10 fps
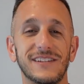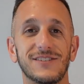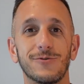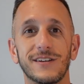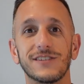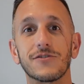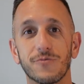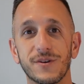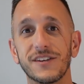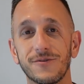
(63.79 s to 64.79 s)
into these
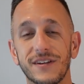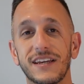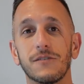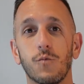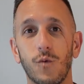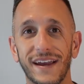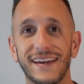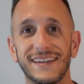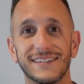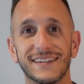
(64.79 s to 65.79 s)
3 unique
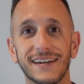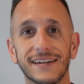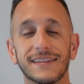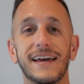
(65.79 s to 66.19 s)
ways